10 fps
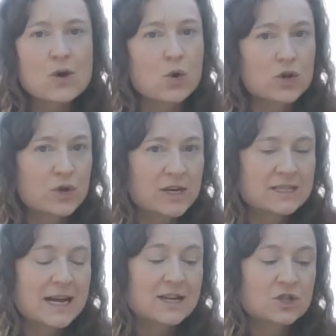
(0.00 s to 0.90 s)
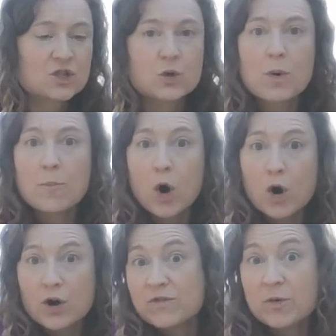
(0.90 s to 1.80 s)
or you can attach it to a
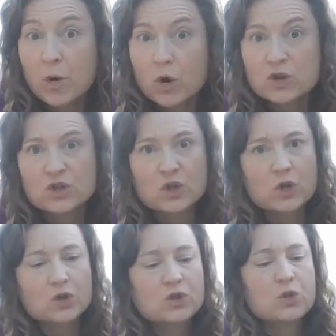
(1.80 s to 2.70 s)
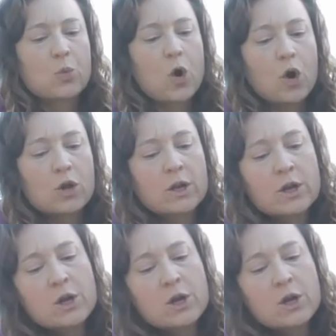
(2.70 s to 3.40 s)
bar if the bar is secured to the wall.